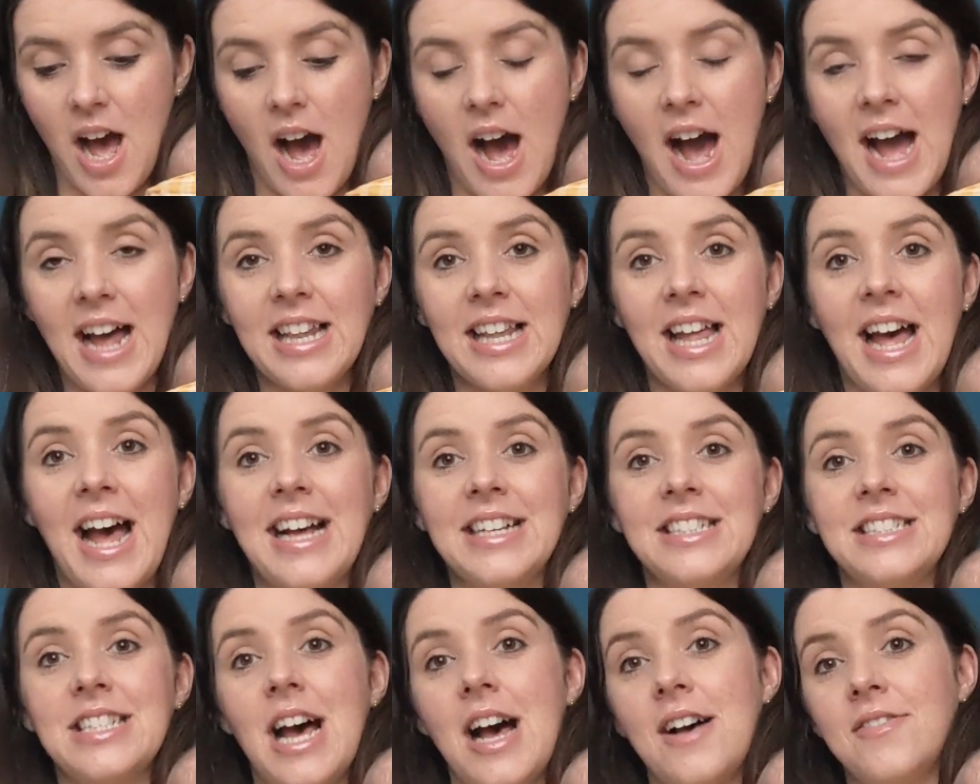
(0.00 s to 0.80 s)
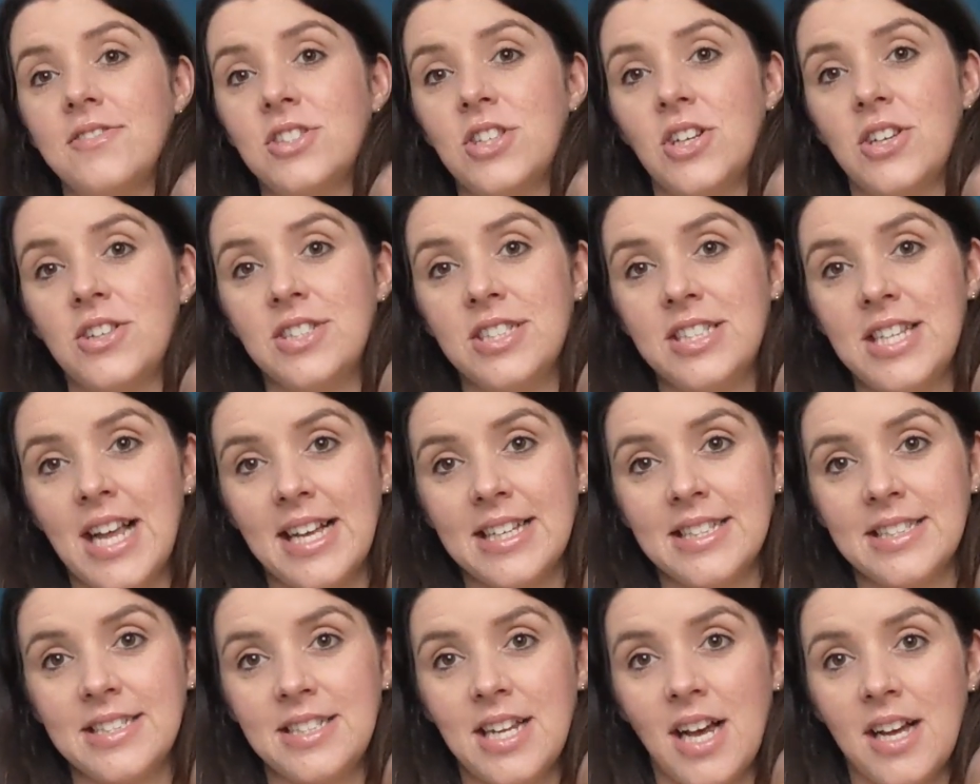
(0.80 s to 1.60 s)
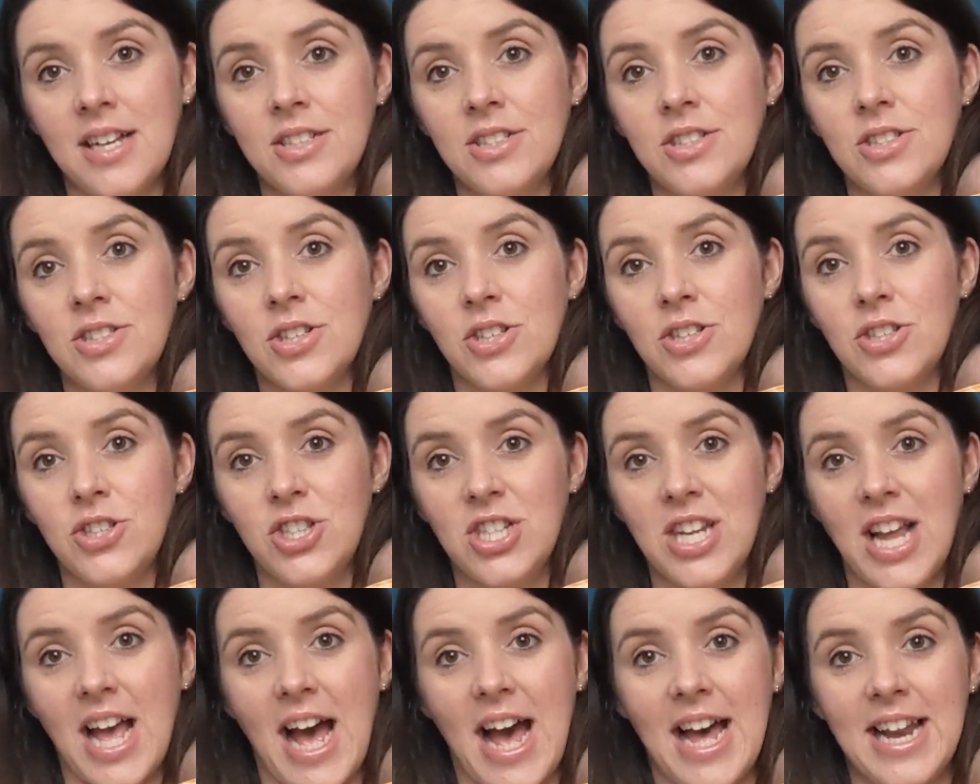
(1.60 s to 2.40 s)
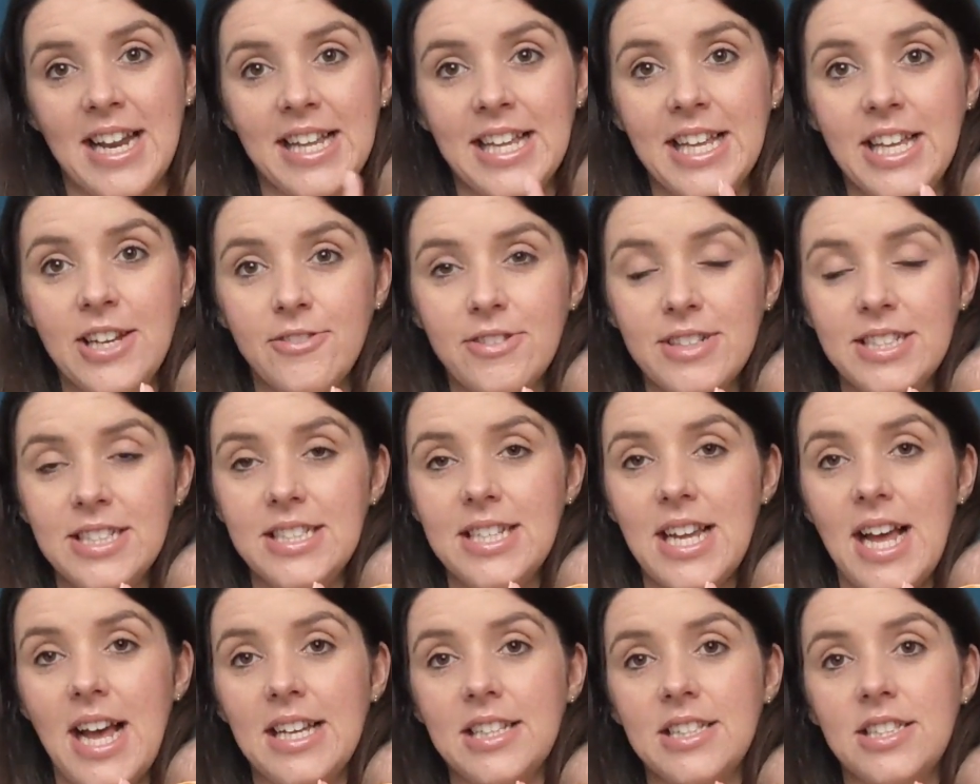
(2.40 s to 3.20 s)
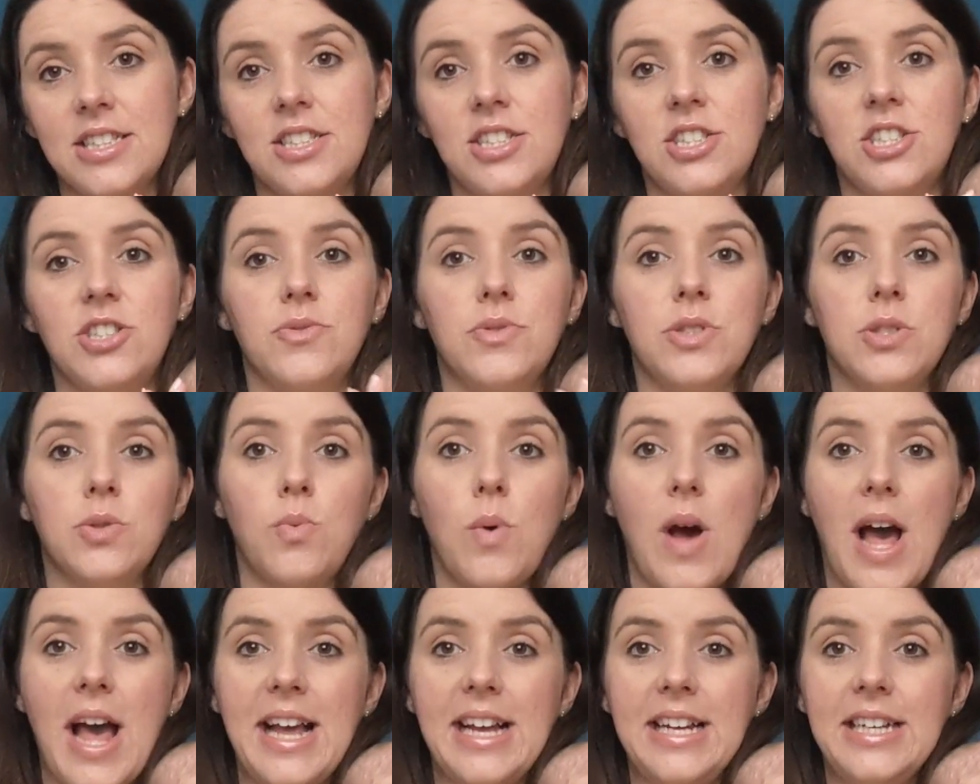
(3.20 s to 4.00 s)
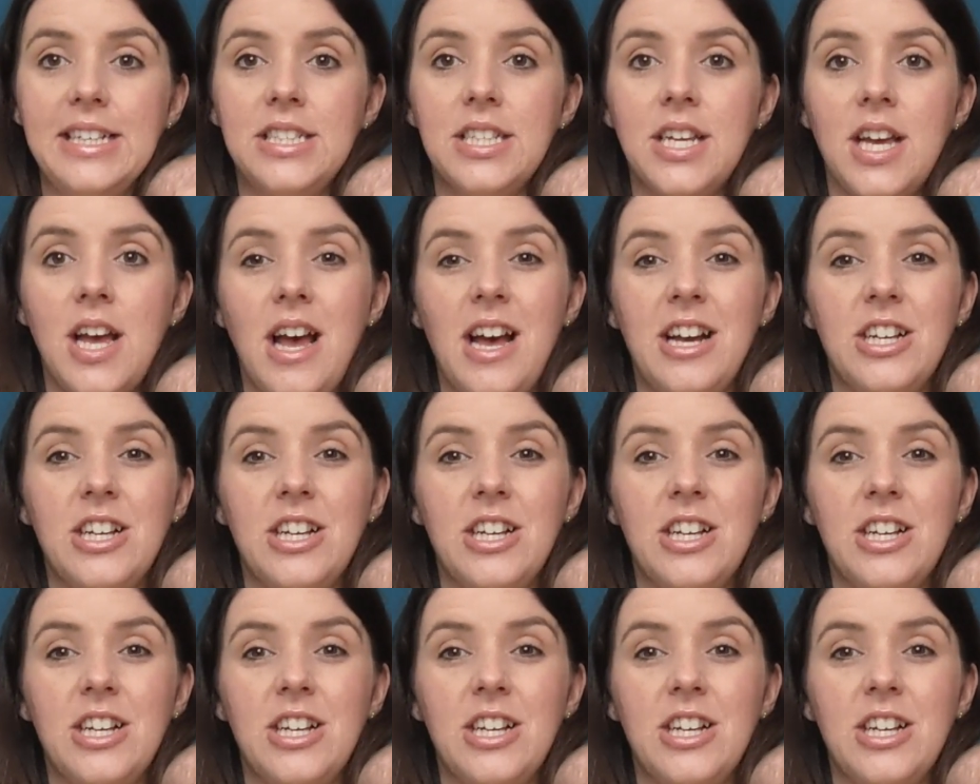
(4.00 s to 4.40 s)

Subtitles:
Isla had to have certain tests done, so she had a hearing test, she was weighed,